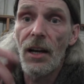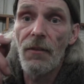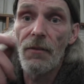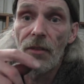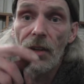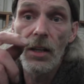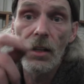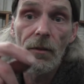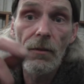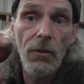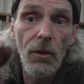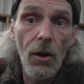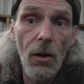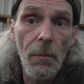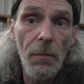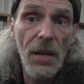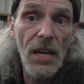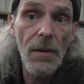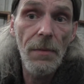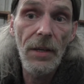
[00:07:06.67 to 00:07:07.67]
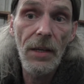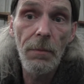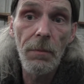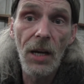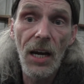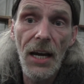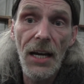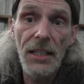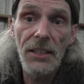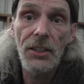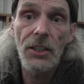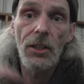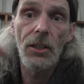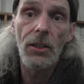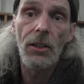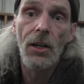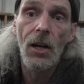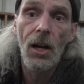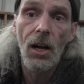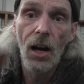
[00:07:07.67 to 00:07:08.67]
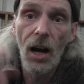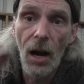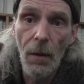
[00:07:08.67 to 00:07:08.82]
I fill them full of PB Blaster,